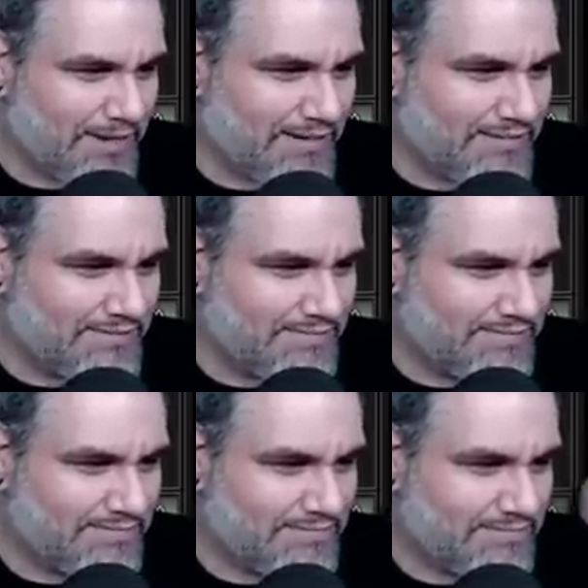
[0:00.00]
Michael?
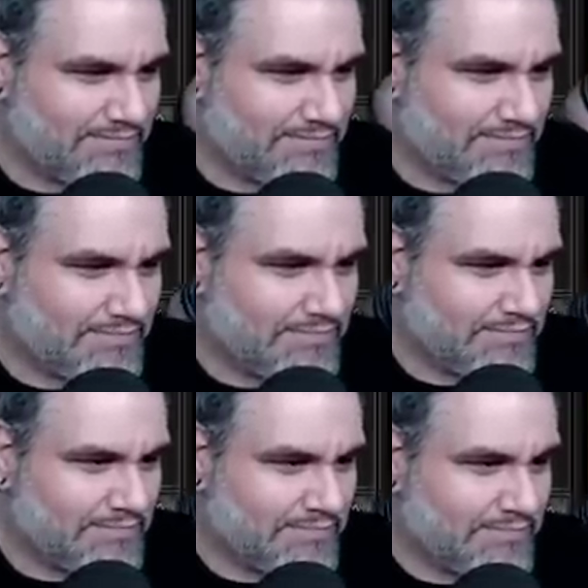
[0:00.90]
Hey,
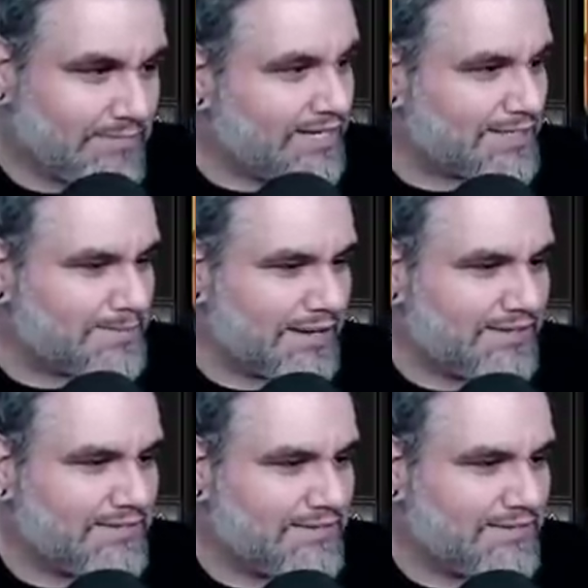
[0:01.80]
man. Yes, man.